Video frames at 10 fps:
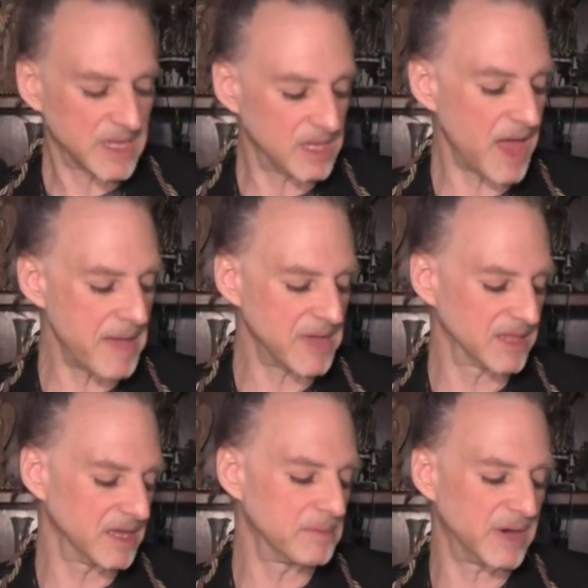
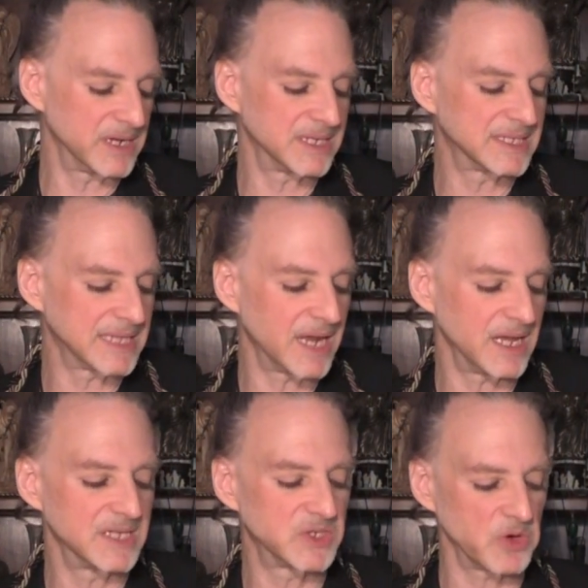claiming the abundance that
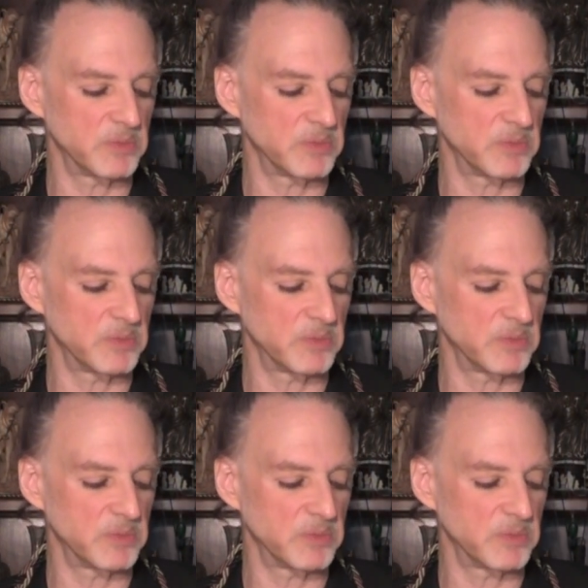is